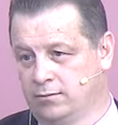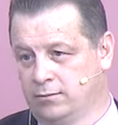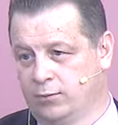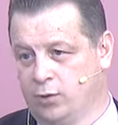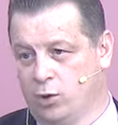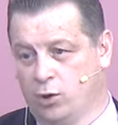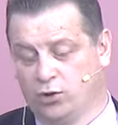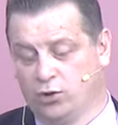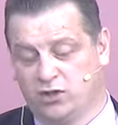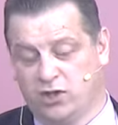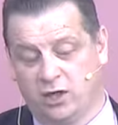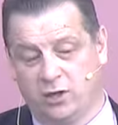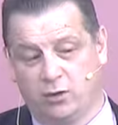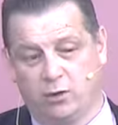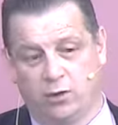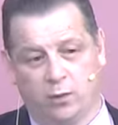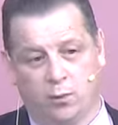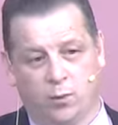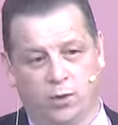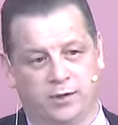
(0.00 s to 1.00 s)
Paul
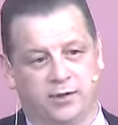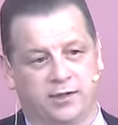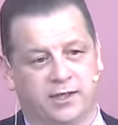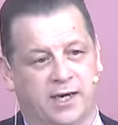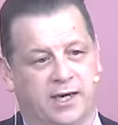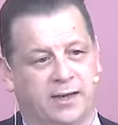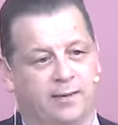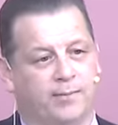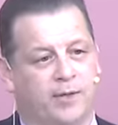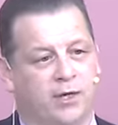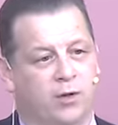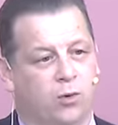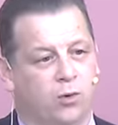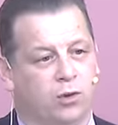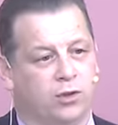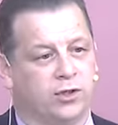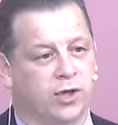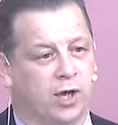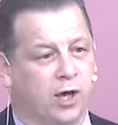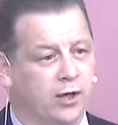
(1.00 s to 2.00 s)
said one time,
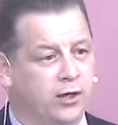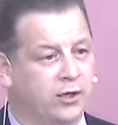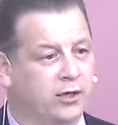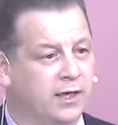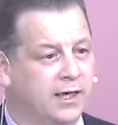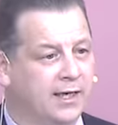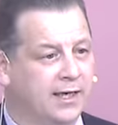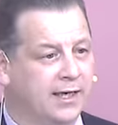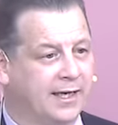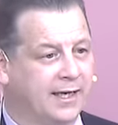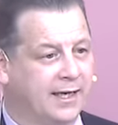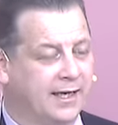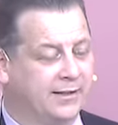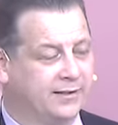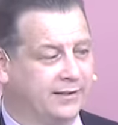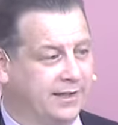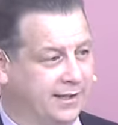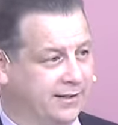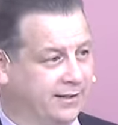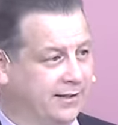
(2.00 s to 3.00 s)
Behold, now
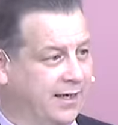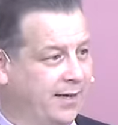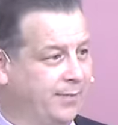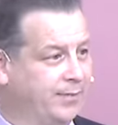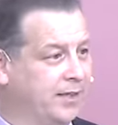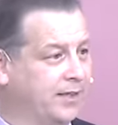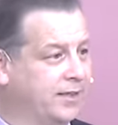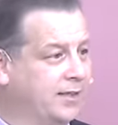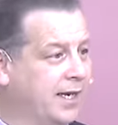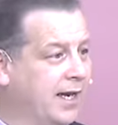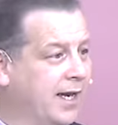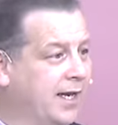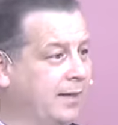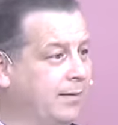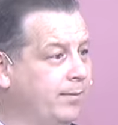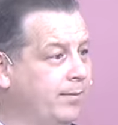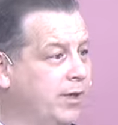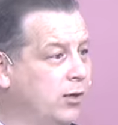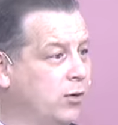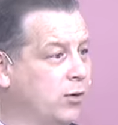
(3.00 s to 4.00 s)
is the accepted
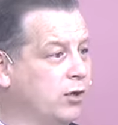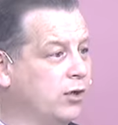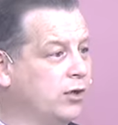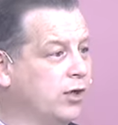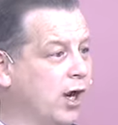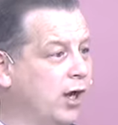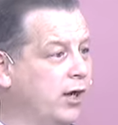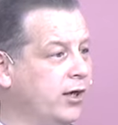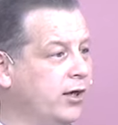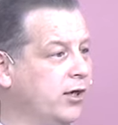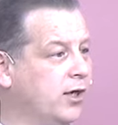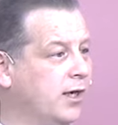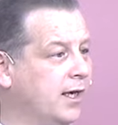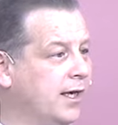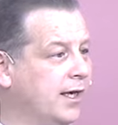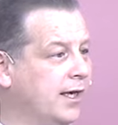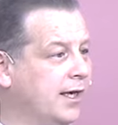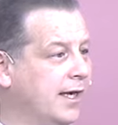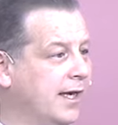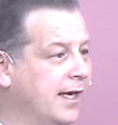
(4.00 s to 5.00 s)
time. Behold, now
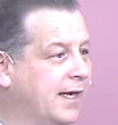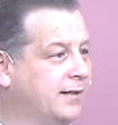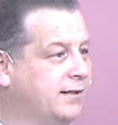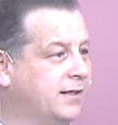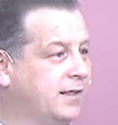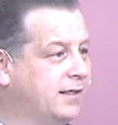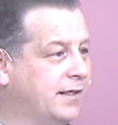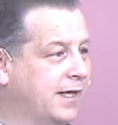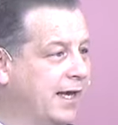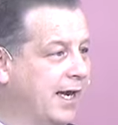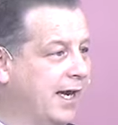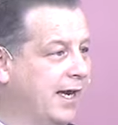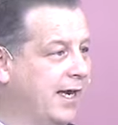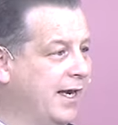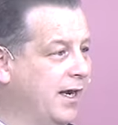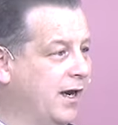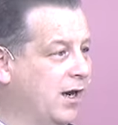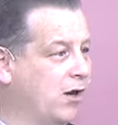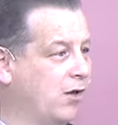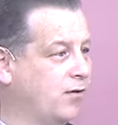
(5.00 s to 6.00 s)
is the
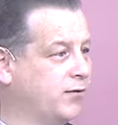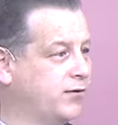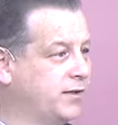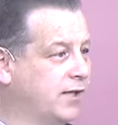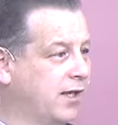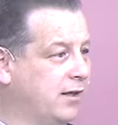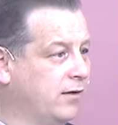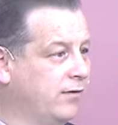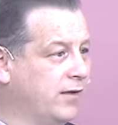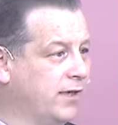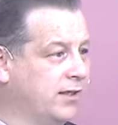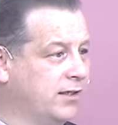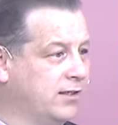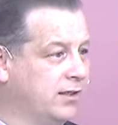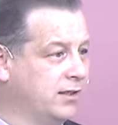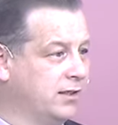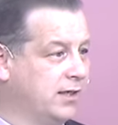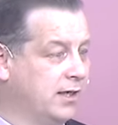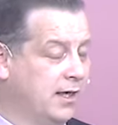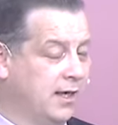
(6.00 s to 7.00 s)
day of
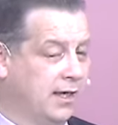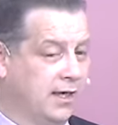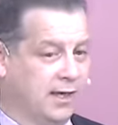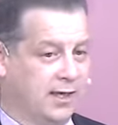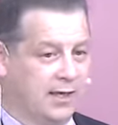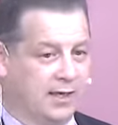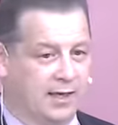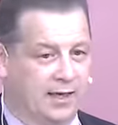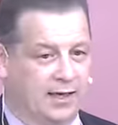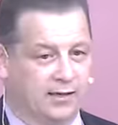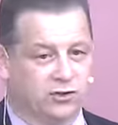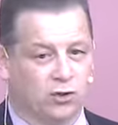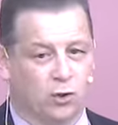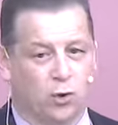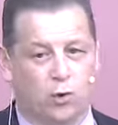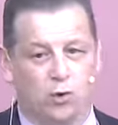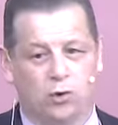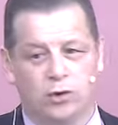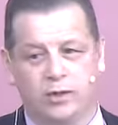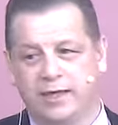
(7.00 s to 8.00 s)
salvation. It's
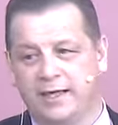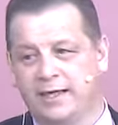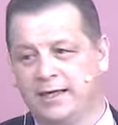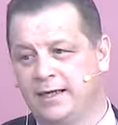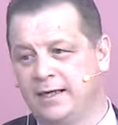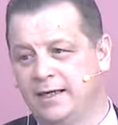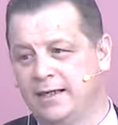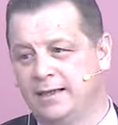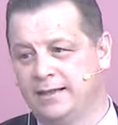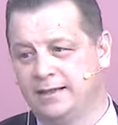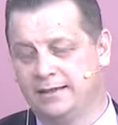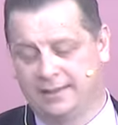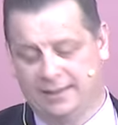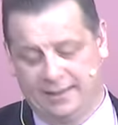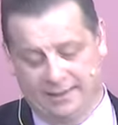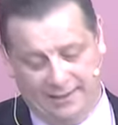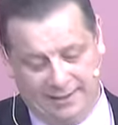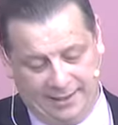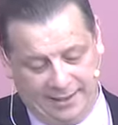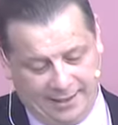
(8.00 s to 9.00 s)
only
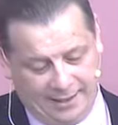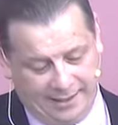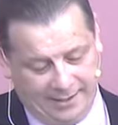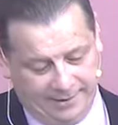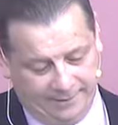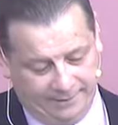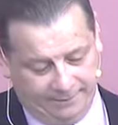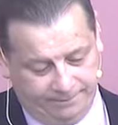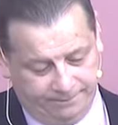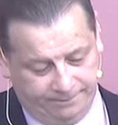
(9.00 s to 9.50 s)
today.